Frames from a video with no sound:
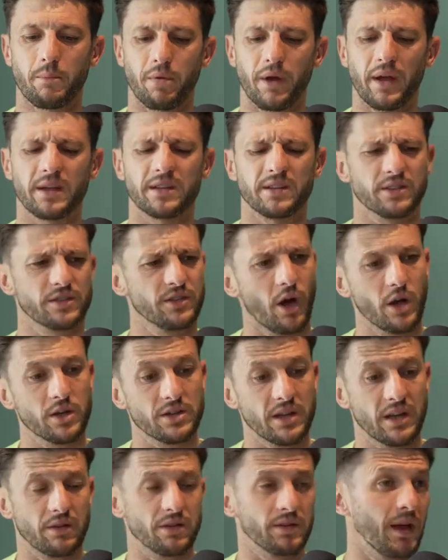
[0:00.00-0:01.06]
it's
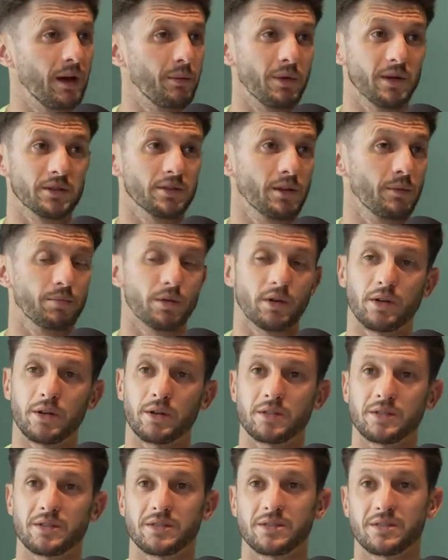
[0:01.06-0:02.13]
nice hearing that, Mazza,
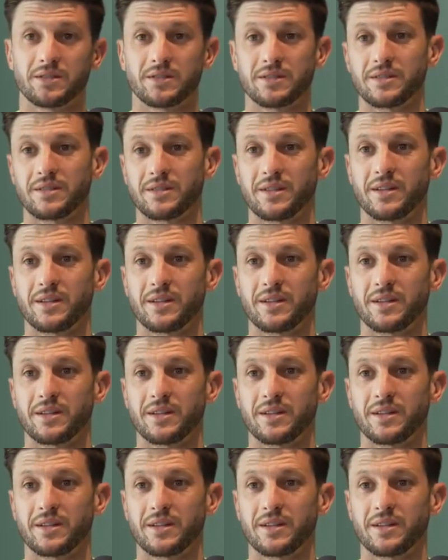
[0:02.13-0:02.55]
because